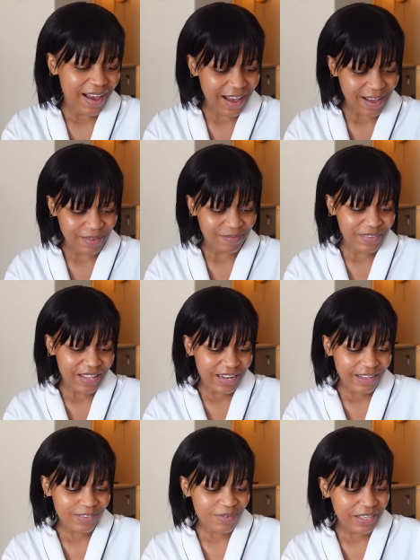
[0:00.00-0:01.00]
um,
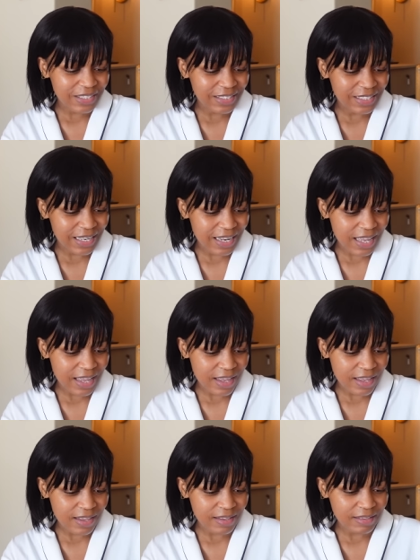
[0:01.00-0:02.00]
next question
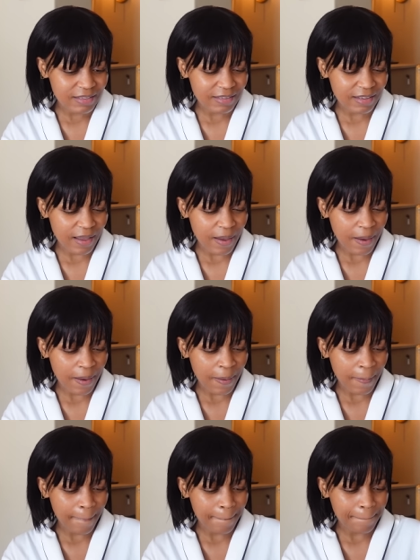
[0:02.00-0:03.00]
is
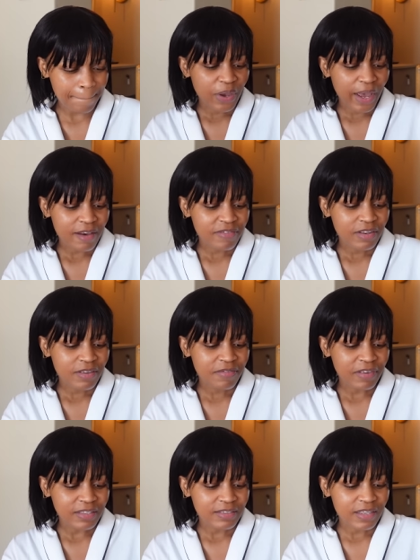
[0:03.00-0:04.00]
um, do you have any
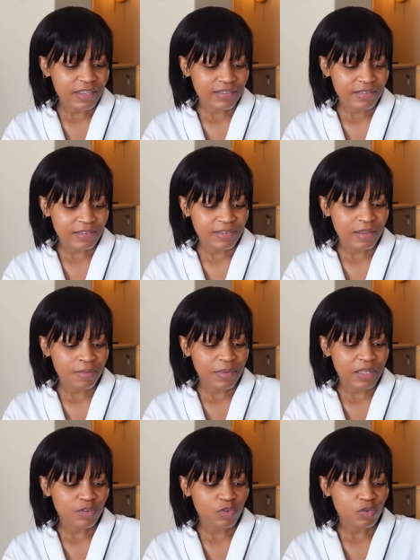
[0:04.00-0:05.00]
venting system
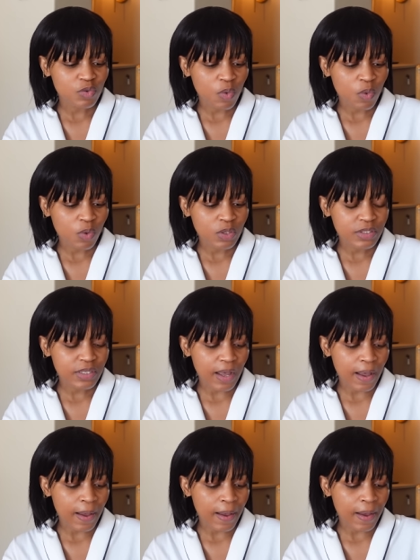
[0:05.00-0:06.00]
installed
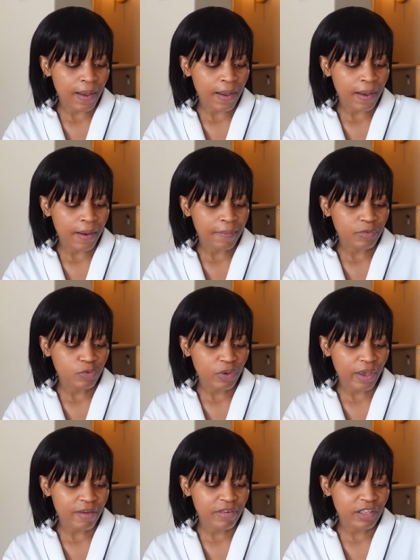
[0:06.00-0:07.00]
um, do
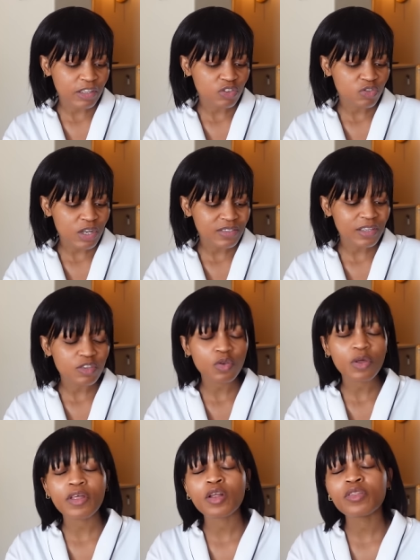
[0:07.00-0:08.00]
you have an extractor
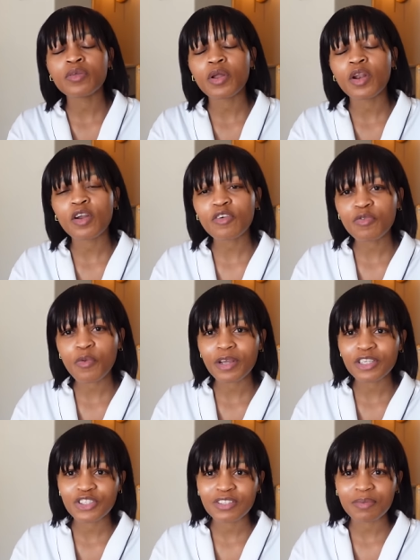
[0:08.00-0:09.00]
so there, there, are a lot of
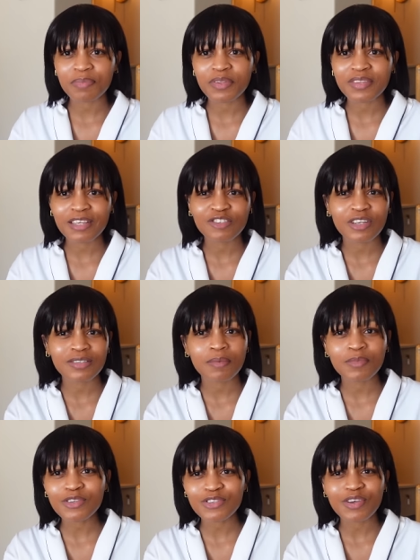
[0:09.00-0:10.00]
questions about the extractor
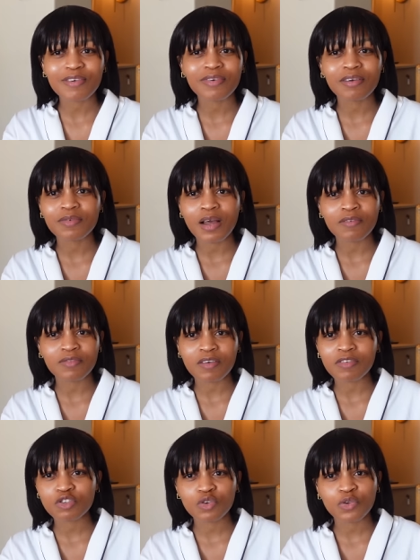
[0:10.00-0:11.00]
i'm not sure if I've, I've
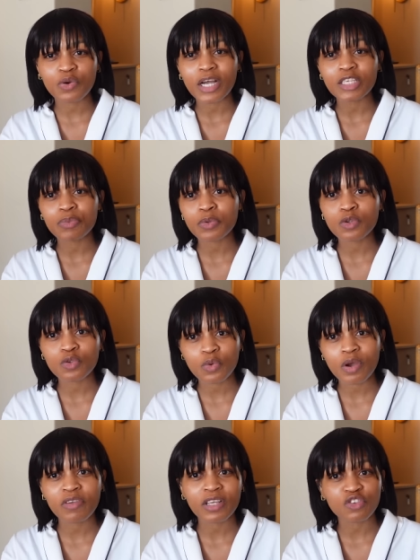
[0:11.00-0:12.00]
never shown you guys but we do
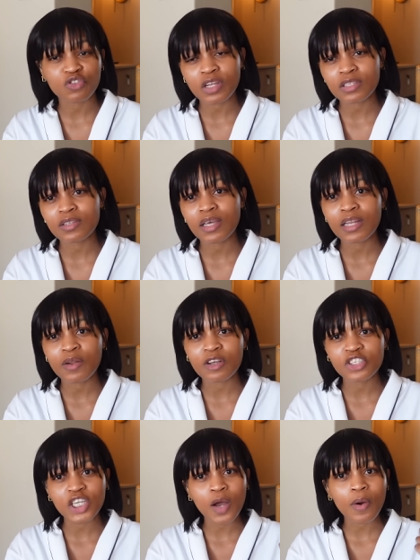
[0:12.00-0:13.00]
have an extractor in
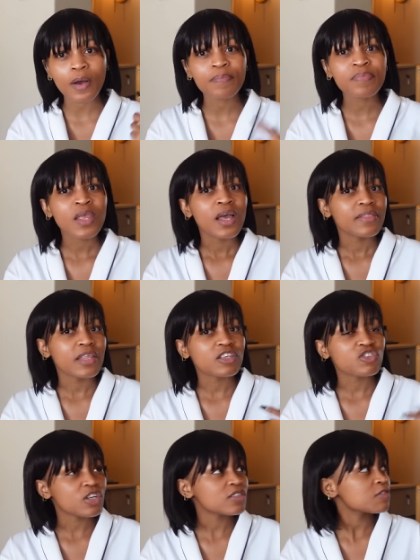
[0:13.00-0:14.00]
our shower the
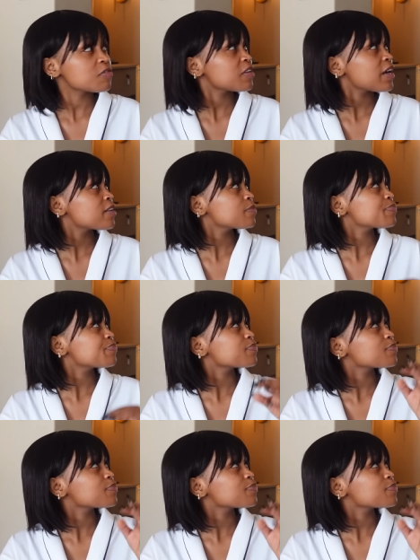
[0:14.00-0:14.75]
extractor fan